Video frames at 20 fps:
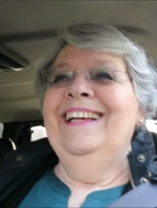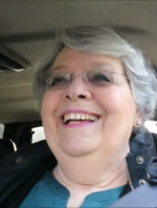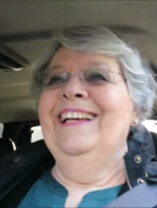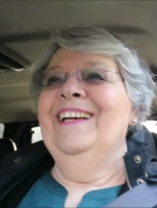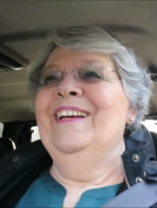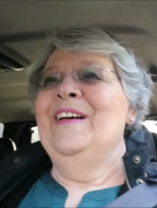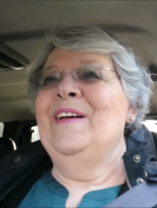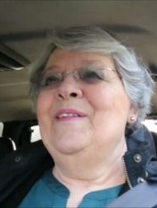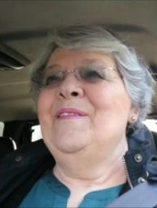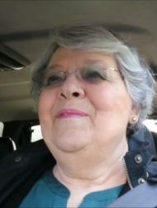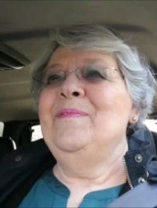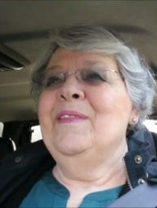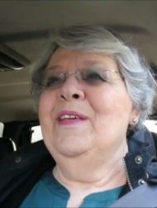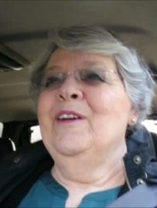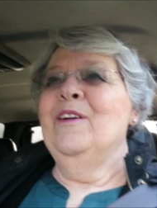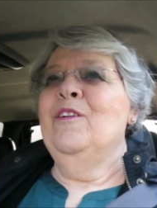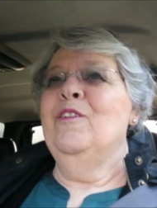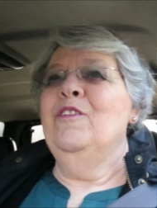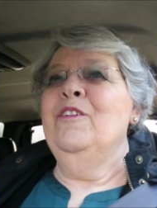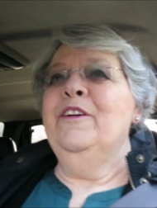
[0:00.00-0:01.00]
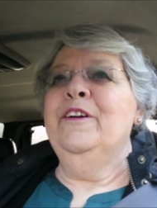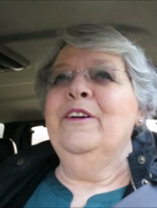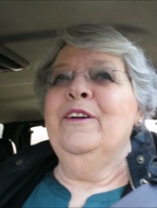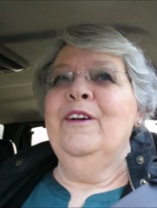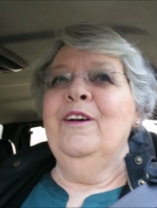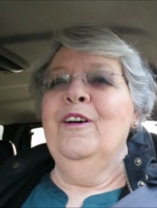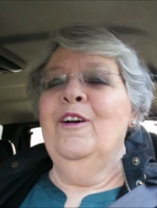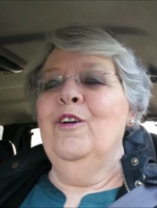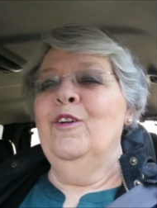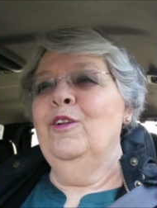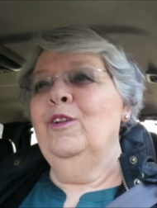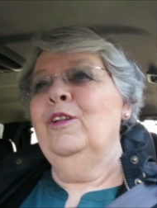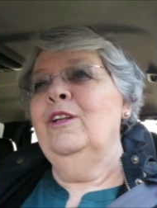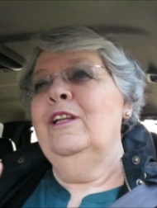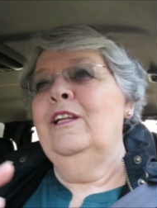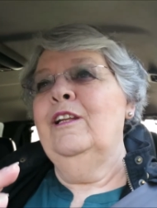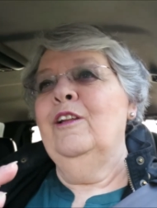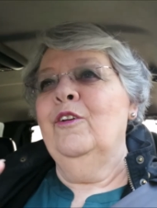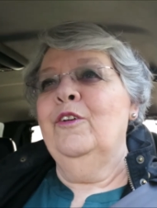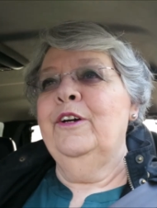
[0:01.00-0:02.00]
uh, a whole, a whole
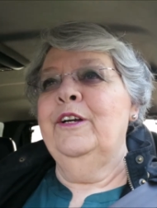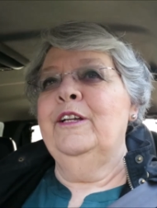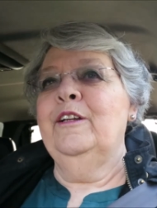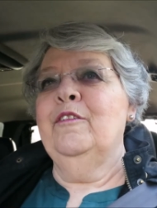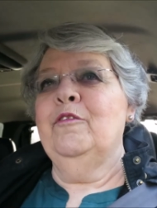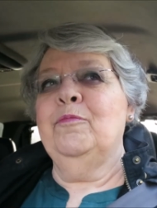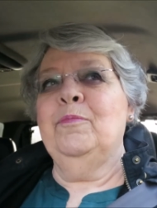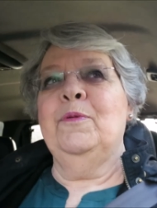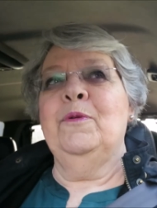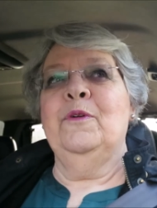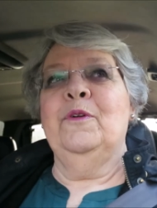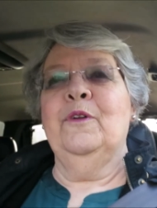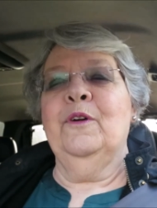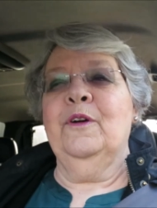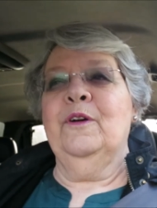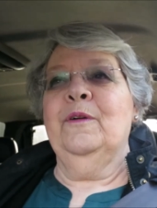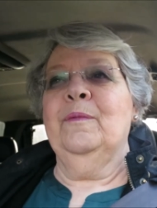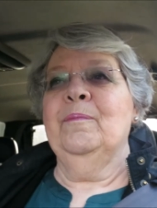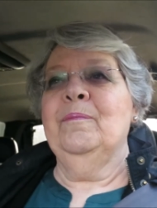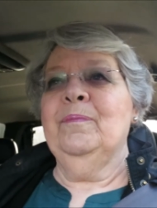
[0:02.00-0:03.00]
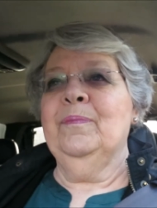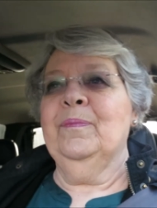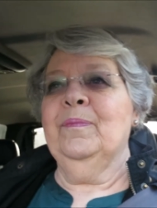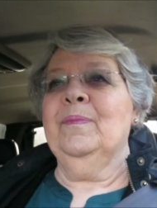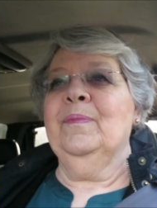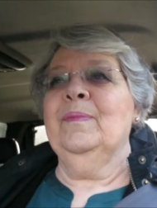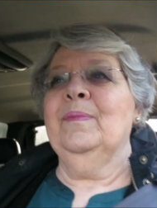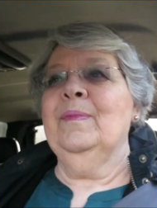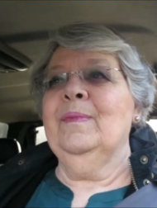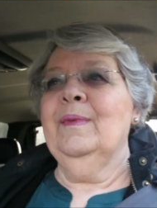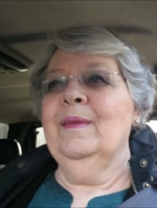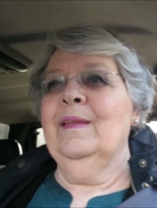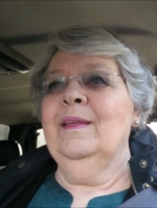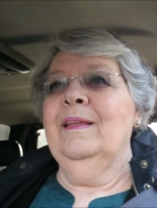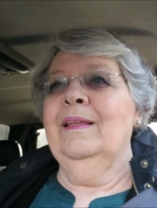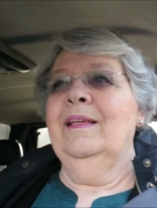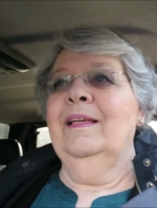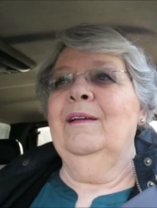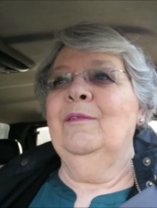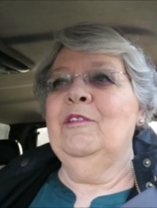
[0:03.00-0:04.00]
loin of pork
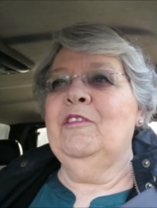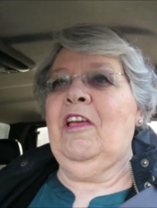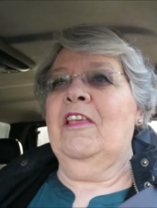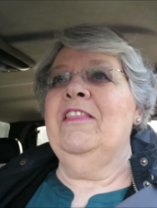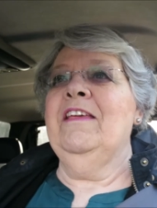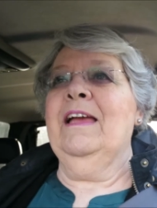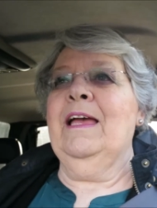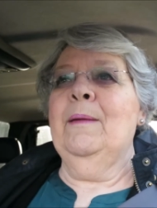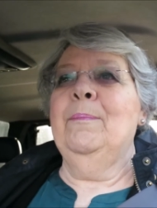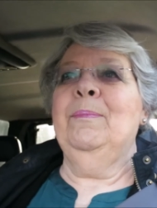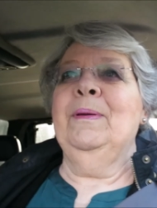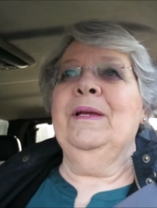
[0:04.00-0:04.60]
which I think I